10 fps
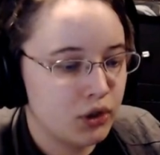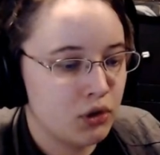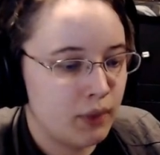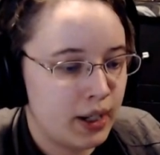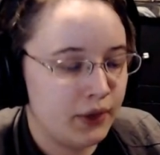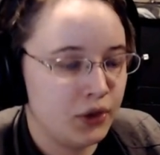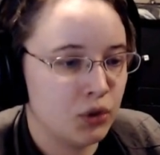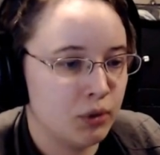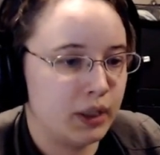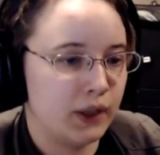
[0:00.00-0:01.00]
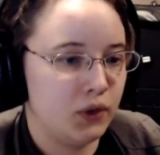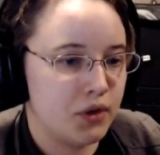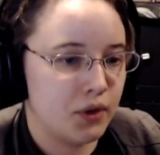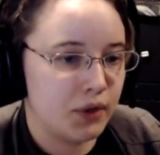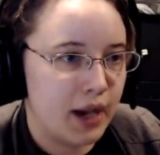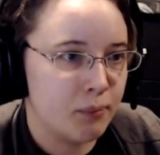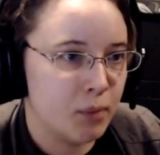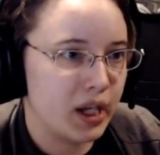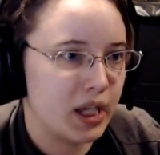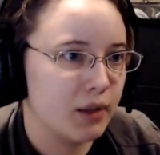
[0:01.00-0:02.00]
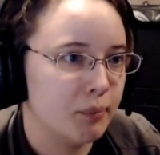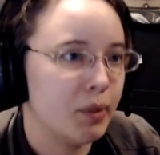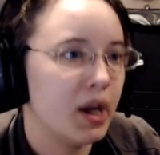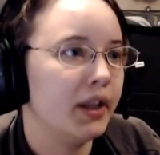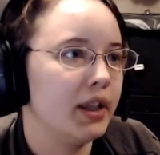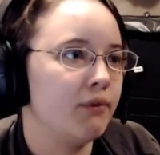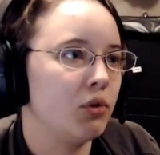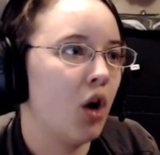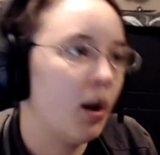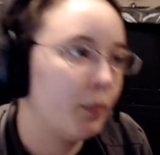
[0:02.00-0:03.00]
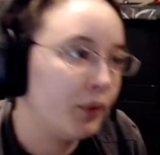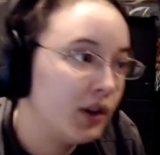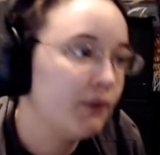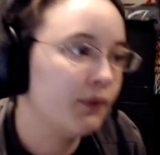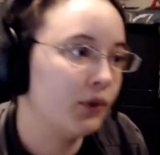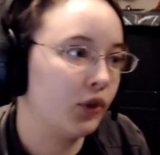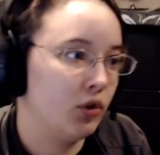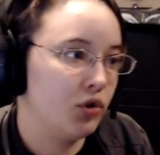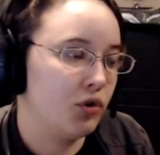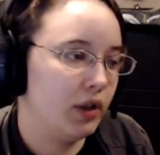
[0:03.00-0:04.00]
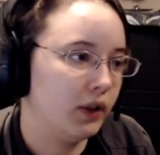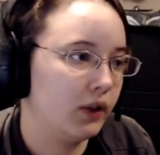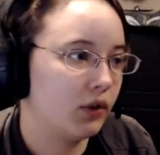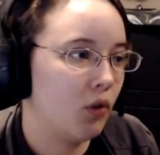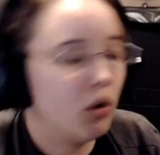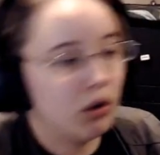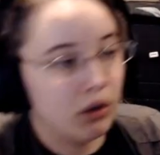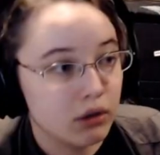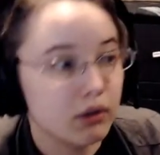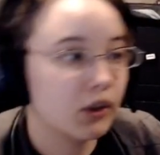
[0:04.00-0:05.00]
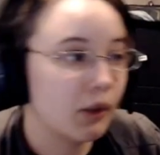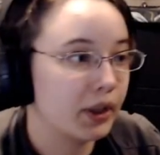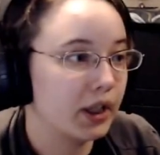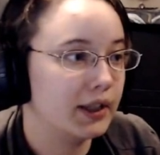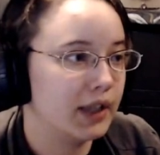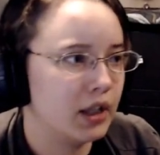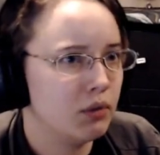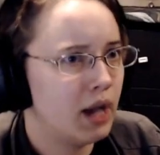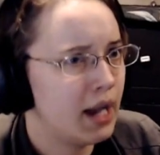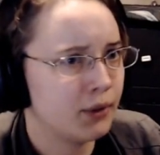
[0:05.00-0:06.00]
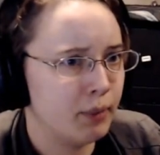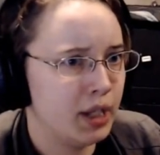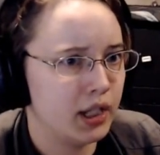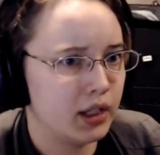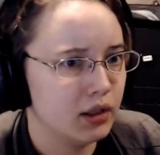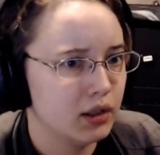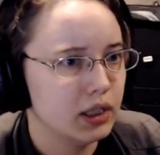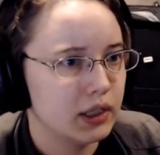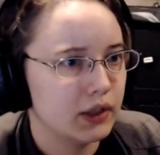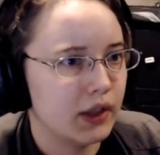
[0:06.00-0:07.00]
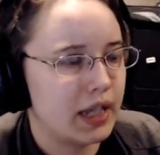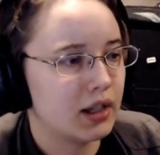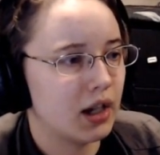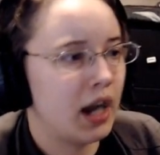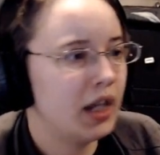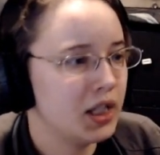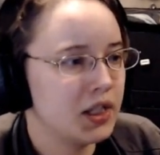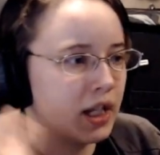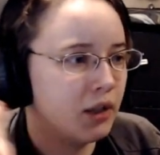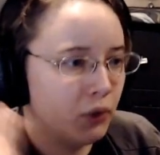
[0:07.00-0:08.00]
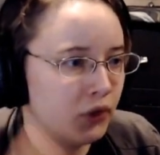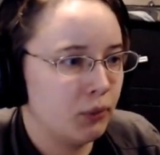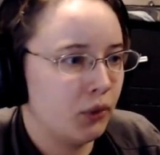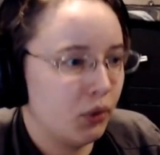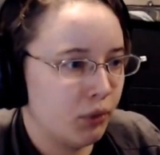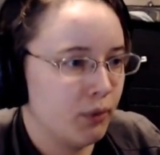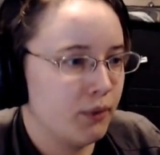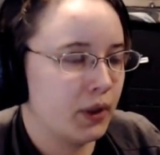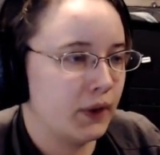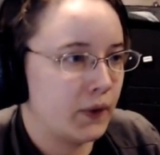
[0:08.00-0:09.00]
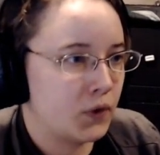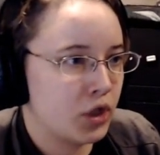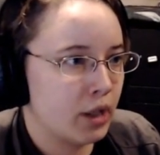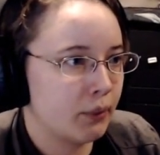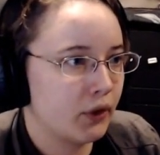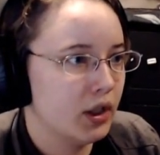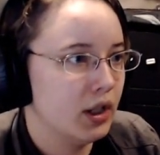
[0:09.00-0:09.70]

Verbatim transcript: you away at the door because you don't have money. But if you opt in for surgeries or something like that, you have to pay. Like, I need to get a wisdom tooth removed because it's chipped.